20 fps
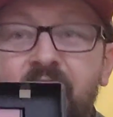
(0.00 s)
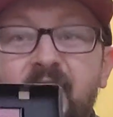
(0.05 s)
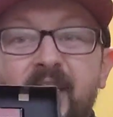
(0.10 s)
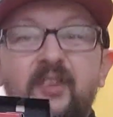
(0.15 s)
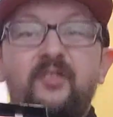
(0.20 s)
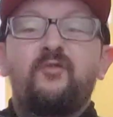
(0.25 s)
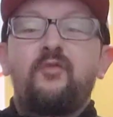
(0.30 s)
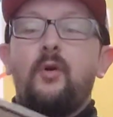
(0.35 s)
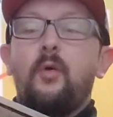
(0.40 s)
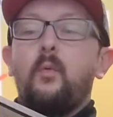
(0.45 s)

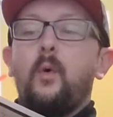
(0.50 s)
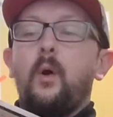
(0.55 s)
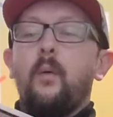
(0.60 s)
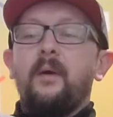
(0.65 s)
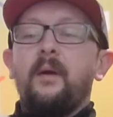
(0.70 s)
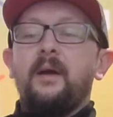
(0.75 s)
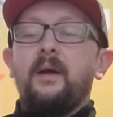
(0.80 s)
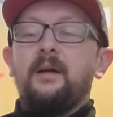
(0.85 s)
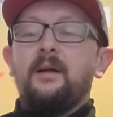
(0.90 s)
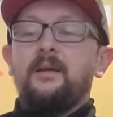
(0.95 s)
Astro
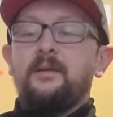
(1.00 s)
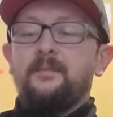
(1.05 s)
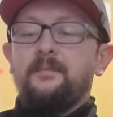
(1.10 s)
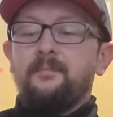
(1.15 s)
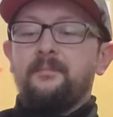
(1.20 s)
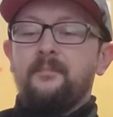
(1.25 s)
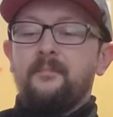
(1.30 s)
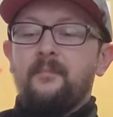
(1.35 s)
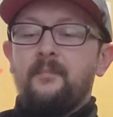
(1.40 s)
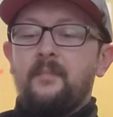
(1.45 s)
Warrior.
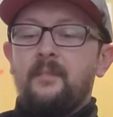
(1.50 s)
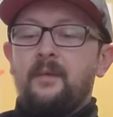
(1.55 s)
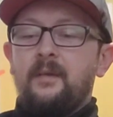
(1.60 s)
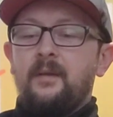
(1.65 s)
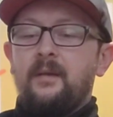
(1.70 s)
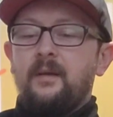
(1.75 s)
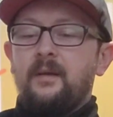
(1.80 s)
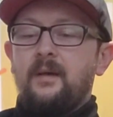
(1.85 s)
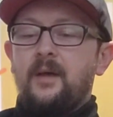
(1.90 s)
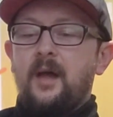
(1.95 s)

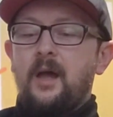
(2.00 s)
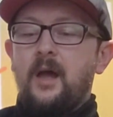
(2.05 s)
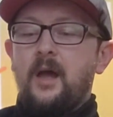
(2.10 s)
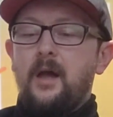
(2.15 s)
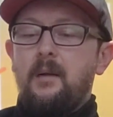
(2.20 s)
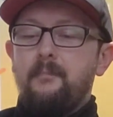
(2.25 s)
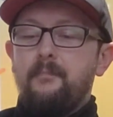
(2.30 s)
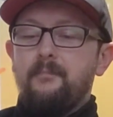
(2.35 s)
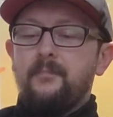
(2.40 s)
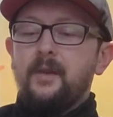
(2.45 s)

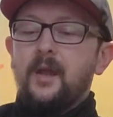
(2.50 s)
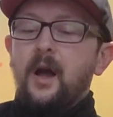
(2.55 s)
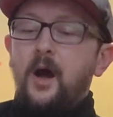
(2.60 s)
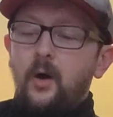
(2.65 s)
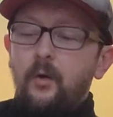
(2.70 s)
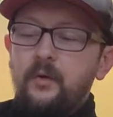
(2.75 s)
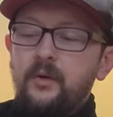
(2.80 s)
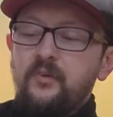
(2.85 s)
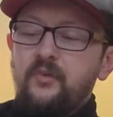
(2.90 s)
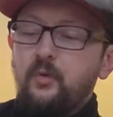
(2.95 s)
Oh,
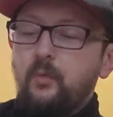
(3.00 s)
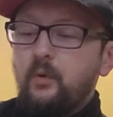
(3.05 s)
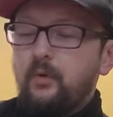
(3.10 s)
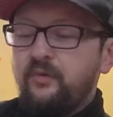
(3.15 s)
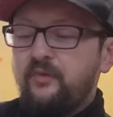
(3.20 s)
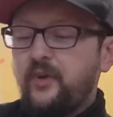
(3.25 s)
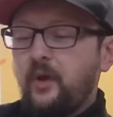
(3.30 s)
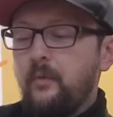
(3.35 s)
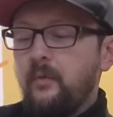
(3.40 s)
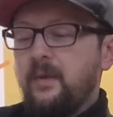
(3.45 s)
you do
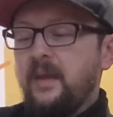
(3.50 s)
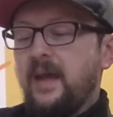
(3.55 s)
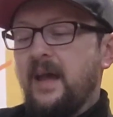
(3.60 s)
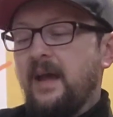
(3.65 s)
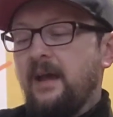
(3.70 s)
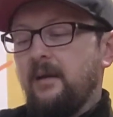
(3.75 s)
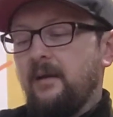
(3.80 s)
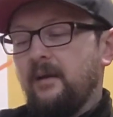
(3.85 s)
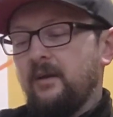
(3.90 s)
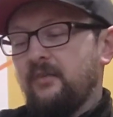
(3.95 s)
also
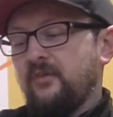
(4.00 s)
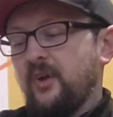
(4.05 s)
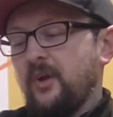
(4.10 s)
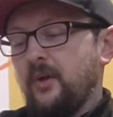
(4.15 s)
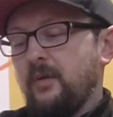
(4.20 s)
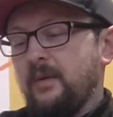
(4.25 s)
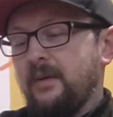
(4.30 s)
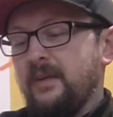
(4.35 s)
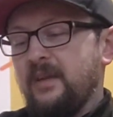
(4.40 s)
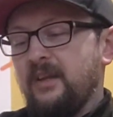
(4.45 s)
get, I'll show
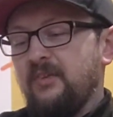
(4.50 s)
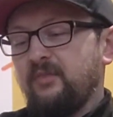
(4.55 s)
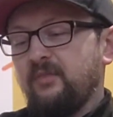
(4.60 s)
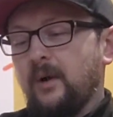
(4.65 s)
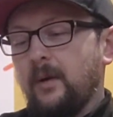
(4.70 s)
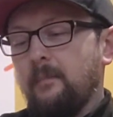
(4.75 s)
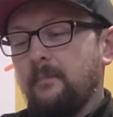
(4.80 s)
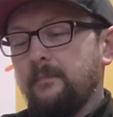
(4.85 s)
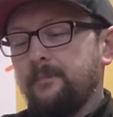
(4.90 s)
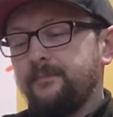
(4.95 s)
you in this
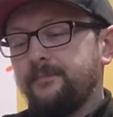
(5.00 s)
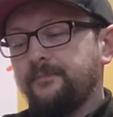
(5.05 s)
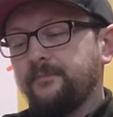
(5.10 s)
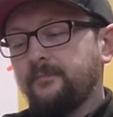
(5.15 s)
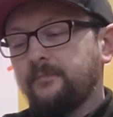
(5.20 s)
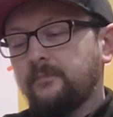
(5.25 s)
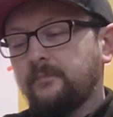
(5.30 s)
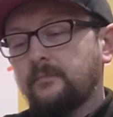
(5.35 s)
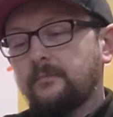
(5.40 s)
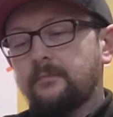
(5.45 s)
one.
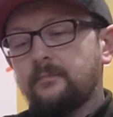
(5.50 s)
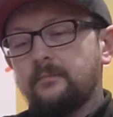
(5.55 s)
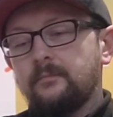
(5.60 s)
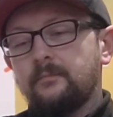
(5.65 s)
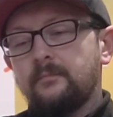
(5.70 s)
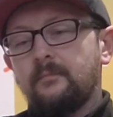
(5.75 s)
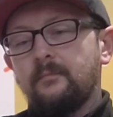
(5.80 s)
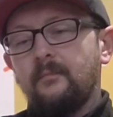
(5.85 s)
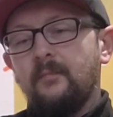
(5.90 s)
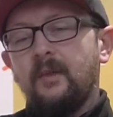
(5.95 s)

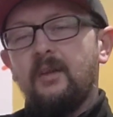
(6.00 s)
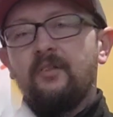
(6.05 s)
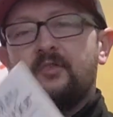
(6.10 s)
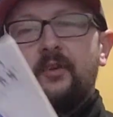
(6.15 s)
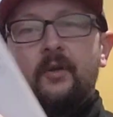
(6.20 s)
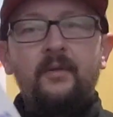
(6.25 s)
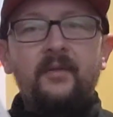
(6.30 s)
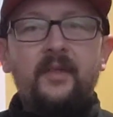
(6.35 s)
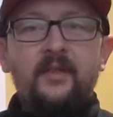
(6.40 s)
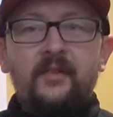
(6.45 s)

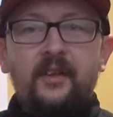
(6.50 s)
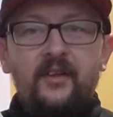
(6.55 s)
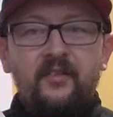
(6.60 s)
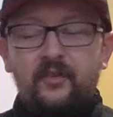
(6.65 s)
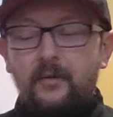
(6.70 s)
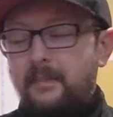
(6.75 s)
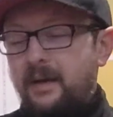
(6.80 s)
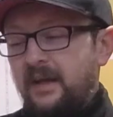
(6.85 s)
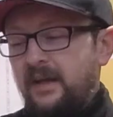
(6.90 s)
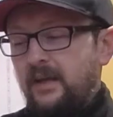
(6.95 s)
So there's the
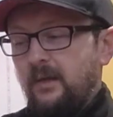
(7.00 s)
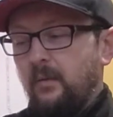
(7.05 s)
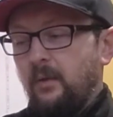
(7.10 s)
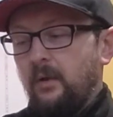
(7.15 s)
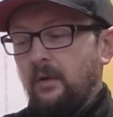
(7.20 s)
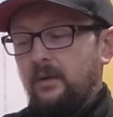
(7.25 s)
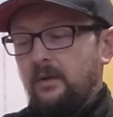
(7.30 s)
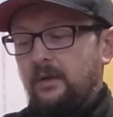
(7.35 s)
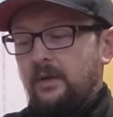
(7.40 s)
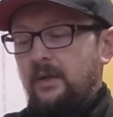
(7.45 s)

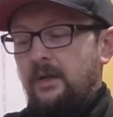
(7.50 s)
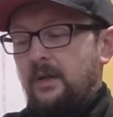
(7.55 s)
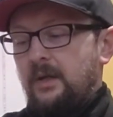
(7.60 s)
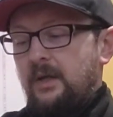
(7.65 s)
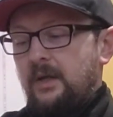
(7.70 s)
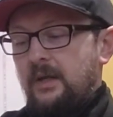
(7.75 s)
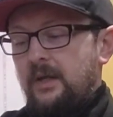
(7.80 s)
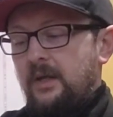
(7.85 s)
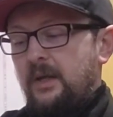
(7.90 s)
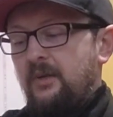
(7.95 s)
manual.
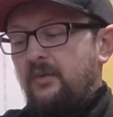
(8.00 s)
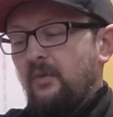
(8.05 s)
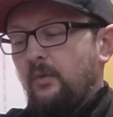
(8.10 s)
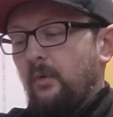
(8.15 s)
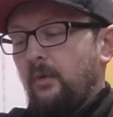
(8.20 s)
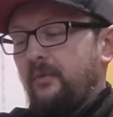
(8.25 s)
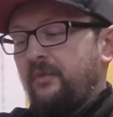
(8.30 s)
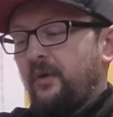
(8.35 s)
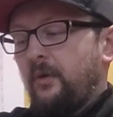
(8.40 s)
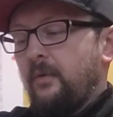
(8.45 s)
You do
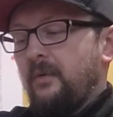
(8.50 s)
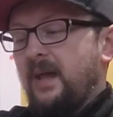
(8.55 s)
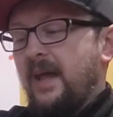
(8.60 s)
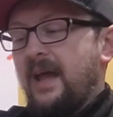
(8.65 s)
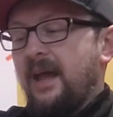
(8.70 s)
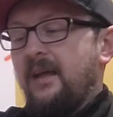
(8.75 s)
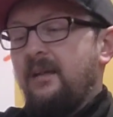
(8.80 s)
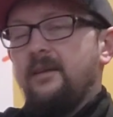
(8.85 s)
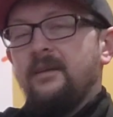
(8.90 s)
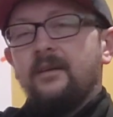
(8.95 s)
also
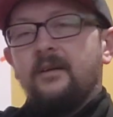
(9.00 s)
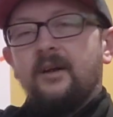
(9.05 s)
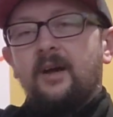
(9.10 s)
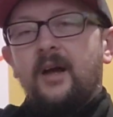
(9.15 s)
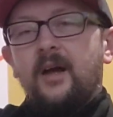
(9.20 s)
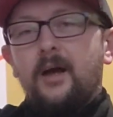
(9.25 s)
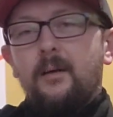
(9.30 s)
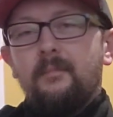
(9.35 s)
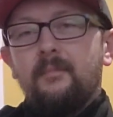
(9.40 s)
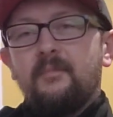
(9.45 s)
get
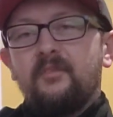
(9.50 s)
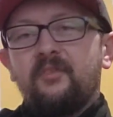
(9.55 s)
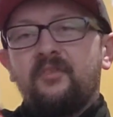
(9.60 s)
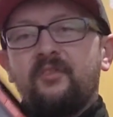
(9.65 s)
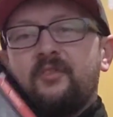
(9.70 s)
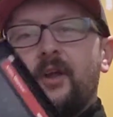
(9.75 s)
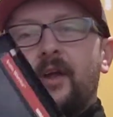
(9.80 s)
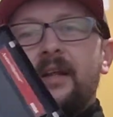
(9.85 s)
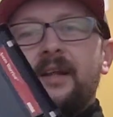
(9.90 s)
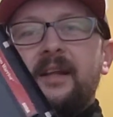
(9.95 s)

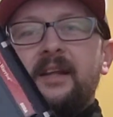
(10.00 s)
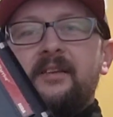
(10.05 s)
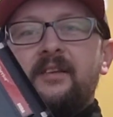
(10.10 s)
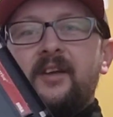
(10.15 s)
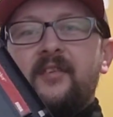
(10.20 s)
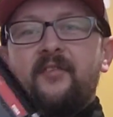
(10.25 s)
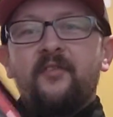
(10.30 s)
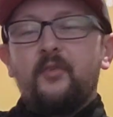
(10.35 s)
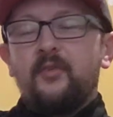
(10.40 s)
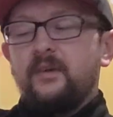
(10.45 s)
slightly
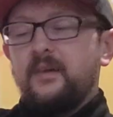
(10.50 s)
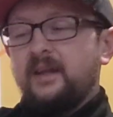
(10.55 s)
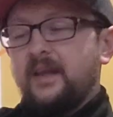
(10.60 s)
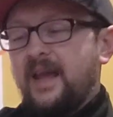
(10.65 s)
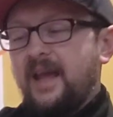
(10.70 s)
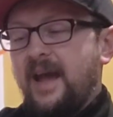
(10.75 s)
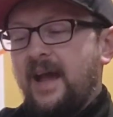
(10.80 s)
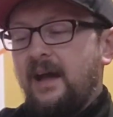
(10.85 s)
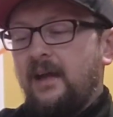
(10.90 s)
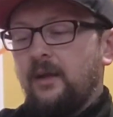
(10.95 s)
different
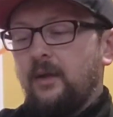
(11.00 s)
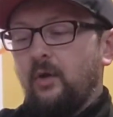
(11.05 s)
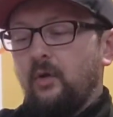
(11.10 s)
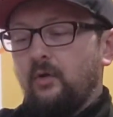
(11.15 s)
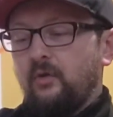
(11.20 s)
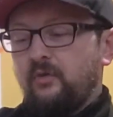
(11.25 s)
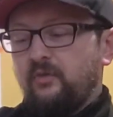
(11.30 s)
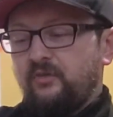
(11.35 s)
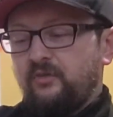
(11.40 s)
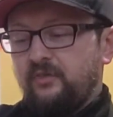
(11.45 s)

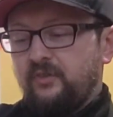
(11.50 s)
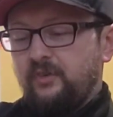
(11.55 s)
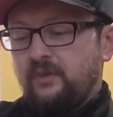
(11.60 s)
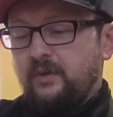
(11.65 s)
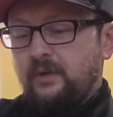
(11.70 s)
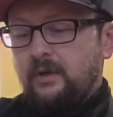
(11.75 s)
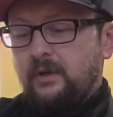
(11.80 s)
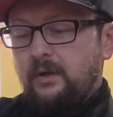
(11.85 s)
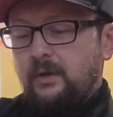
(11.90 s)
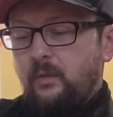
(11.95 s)
catalogues
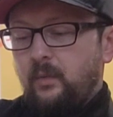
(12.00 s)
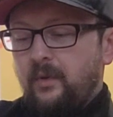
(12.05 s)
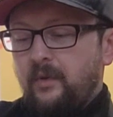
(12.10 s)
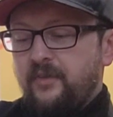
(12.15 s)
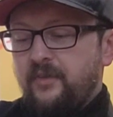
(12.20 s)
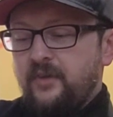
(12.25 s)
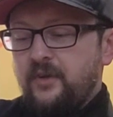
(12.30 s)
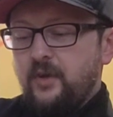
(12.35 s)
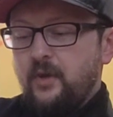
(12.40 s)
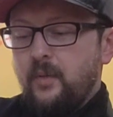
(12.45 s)
with
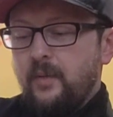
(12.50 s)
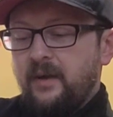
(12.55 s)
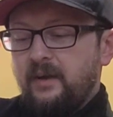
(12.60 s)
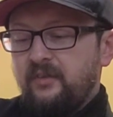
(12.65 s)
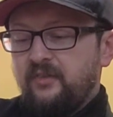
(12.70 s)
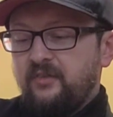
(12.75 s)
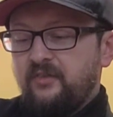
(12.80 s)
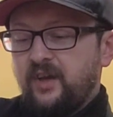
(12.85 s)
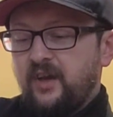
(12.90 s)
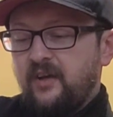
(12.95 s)
the US
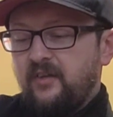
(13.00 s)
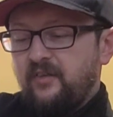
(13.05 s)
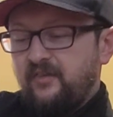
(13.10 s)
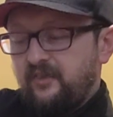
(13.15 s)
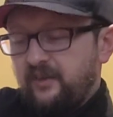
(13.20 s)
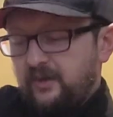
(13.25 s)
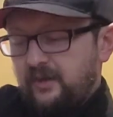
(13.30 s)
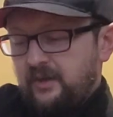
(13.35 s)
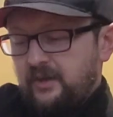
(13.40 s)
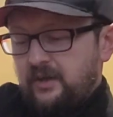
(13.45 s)
stuff.
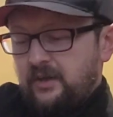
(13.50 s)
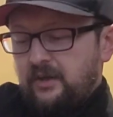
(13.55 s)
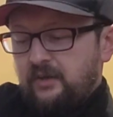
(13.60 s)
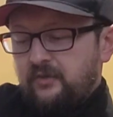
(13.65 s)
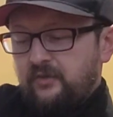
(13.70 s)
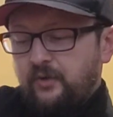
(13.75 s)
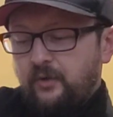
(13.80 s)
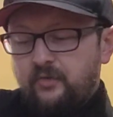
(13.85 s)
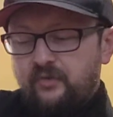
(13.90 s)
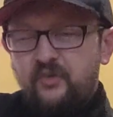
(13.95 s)

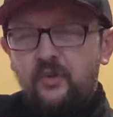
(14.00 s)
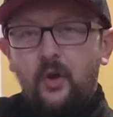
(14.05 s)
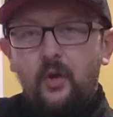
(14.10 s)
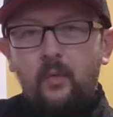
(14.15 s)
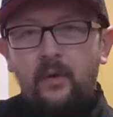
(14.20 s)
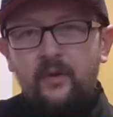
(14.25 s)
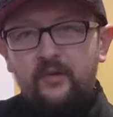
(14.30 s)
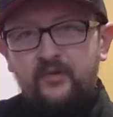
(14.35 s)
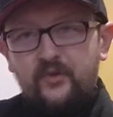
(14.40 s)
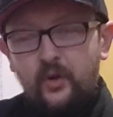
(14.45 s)
So I'll show
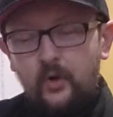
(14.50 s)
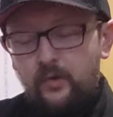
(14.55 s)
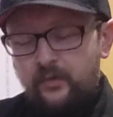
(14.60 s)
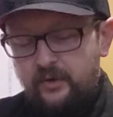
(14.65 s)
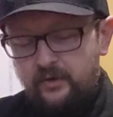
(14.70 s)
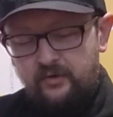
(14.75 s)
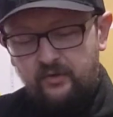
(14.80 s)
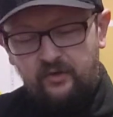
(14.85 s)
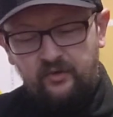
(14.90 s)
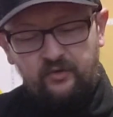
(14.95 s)
one to you
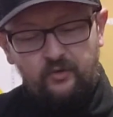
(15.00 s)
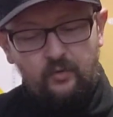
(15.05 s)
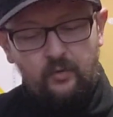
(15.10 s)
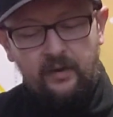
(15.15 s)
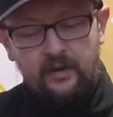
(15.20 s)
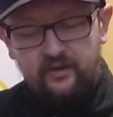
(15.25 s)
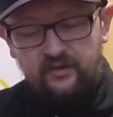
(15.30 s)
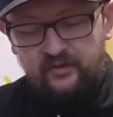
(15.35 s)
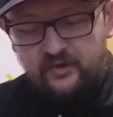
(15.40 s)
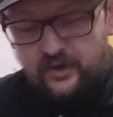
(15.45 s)
just
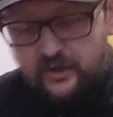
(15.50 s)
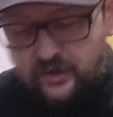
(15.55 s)
quick so you